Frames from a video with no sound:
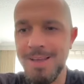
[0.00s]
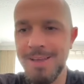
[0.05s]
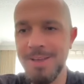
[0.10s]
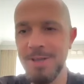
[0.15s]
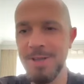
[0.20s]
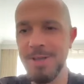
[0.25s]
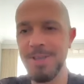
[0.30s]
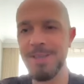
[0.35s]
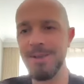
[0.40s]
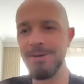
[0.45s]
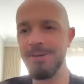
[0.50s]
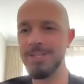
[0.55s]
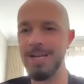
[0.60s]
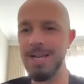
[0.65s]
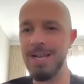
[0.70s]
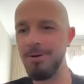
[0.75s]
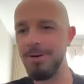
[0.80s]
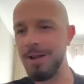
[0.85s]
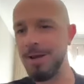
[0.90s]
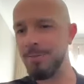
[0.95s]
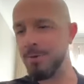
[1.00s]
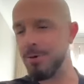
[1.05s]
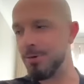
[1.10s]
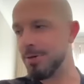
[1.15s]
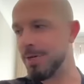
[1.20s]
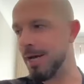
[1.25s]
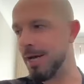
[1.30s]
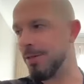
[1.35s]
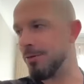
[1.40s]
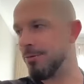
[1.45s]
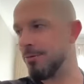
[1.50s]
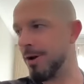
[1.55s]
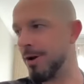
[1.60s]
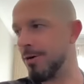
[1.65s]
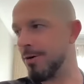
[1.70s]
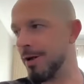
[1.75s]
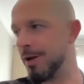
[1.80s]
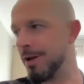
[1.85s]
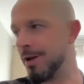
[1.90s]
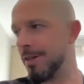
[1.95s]
There is an outlet mall down the
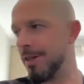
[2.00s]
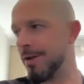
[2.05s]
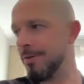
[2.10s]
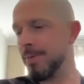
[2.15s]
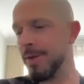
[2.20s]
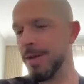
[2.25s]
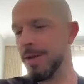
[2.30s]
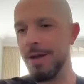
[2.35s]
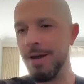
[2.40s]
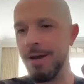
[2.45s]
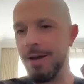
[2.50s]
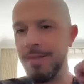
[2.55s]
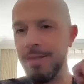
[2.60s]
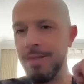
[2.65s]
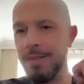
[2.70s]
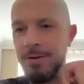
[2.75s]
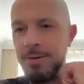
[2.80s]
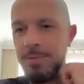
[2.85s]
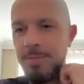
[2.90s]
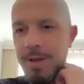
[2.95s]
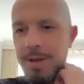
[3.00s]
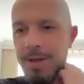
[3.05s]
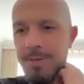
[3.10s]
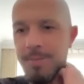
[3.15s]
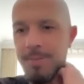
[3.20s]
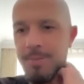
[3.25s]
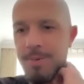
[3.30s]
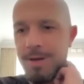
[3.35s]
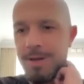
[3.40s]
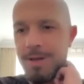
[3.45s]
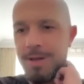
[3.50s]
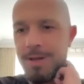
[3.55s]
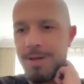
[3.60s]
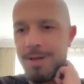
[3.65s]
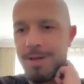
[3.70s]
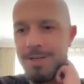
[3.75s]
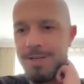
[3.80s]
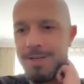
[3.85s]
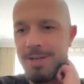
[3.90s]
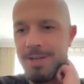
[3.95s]
road. I know they've been going there a bit, but
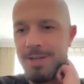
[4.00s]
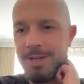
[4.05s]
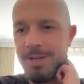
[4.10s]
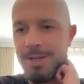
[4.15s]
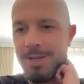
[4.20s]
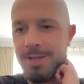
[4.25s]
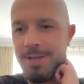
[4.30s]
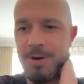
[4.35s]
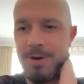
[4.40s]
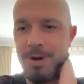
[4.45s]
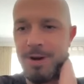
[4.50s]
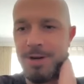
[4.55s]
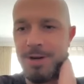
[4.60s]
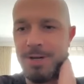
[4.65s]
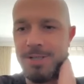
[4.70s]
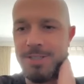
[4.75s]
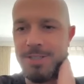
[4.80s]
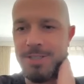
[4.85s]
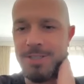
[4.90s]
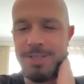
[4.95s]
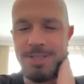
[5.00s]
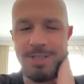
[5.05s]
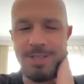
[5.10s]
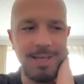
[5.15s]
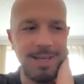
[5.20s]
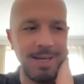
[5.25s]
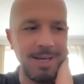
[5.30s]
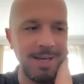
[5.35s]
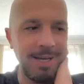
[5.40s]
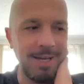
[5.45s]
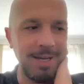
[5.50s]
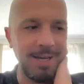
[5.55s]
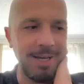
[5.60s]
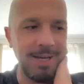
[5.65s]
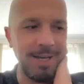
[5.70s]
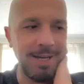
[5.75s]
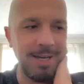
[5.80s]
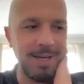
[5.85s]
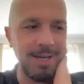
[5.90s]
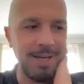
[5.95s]
I don't know if any of them have found a
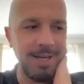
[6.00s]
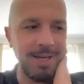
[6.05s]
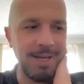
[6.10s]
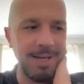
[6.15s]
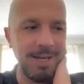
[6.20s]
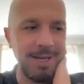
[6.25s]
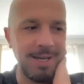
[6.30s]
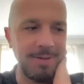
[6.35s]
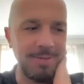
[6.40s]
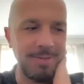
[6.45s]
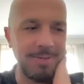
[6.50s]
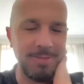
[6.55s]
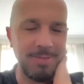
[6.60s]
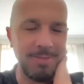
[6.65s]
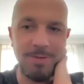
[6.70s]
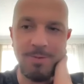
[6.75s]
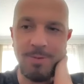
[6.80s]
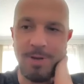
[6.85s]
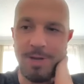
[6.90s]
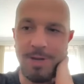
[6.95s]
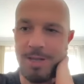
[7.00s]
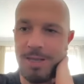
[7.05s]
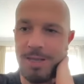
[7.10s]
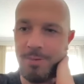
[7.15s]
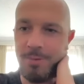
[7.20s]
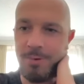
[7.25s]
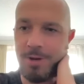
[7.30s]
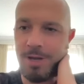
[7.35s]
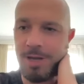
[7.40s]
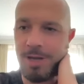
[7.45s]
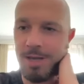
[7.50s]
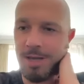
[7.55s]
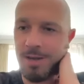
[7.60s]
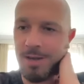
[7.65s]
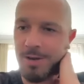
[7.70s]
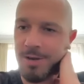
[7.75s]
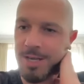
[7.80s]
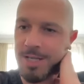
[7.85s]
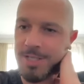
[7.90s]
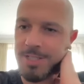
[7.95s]
mask.
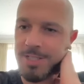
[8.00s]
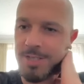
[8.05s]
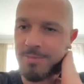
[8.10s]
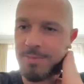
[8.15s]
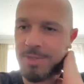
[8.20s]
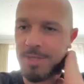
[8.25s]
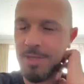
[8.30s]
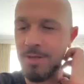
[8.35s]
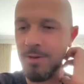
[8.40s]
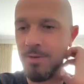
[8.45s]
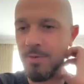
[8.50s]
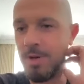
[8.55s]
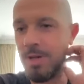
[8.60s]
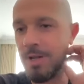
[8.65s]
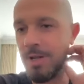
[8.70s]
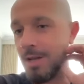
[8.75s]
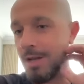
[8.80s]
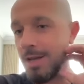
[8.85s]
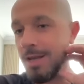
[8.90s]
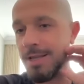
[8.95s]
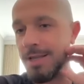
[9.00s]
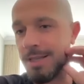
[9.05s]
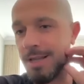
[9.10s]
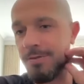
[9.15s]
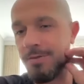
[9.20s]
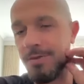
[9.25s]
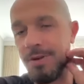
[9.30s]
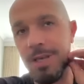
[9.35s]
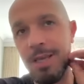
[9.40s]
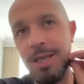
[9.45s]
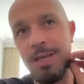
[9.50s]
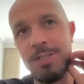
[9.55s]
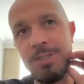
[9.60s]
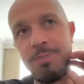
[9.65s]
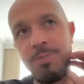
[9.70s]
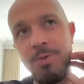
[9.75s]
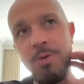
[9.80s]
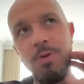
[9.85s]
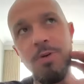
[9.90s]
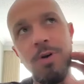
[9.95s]
We're it's something that we're like, definitely
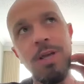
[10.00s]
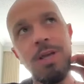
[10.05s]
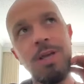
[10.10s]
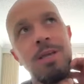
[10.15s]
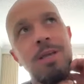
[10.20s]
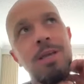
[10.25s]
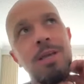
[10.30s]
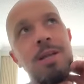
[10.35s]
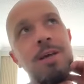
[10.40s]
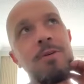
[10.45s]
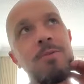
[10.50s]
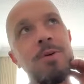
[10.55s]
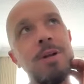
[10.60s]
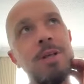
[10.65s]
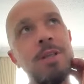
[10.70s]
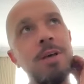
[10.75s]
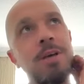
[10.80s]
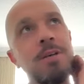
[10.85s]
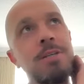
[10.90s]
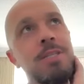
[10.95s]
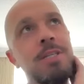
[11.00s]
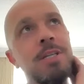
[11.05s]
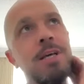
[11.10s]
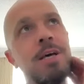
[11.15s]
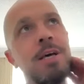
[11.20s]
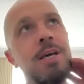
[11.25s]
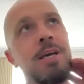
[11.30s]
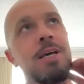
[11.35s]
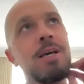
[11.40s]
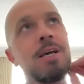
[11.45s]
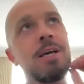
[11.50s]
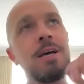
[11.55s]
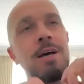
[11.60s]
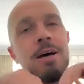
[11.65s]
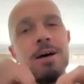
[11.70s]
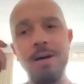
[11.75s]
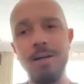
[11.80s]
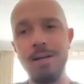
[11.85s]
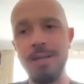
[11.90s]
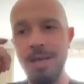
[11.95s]
exploring. You know, one of those like
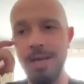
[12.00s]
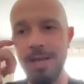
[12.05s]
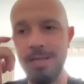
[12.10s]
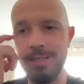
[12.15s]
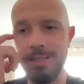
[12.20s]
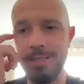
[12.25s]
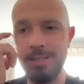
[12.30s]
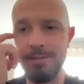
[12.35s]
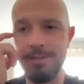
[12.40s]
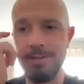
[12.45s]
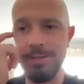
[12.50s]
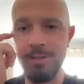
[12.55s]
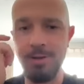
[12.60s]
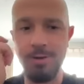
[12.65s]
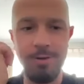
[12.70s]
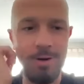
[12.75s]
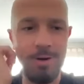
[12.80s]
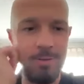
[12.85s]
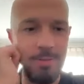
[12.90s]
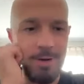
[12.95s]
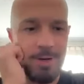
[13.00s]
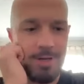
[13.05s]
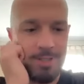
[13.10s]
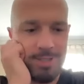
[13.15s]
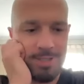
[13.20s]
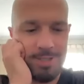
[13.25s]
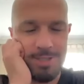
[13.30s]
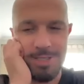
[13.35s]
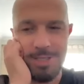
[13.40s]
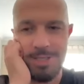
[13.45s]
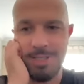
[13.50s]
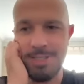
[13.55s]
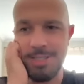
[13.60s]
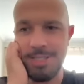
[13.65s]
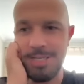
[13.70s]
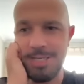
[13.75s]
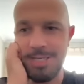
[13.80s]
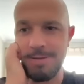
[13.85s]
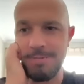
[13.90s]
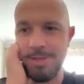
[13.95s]
hard case Zorro masks that you
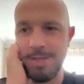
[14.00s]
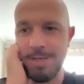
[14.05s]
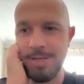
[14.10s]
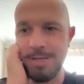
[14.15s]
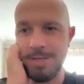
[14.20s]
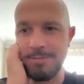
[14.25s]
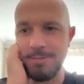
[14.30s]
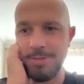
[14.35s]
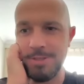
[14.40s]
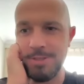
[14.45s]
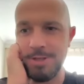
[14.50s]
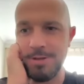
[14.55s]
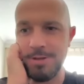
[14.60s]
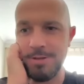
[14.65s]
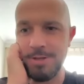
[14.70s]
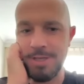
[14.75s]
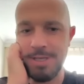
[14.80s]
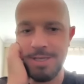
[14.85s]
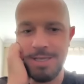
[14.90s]
see. So